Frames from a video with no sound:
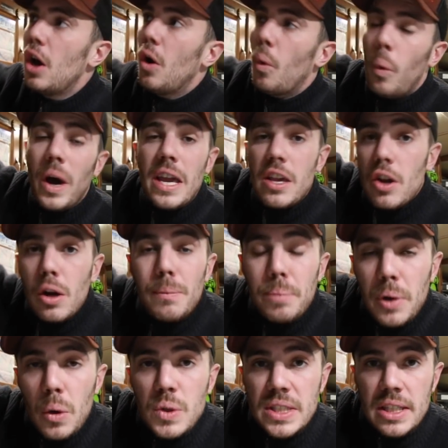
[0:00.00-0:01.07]
what your
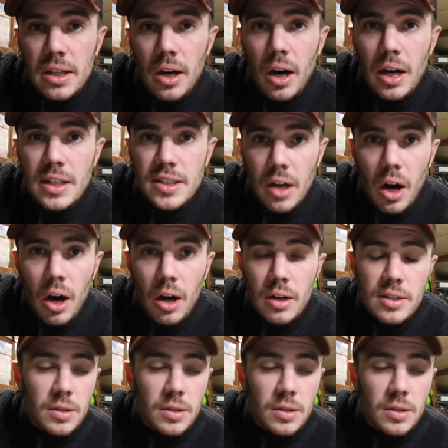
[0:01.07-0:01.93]
pros and cons are.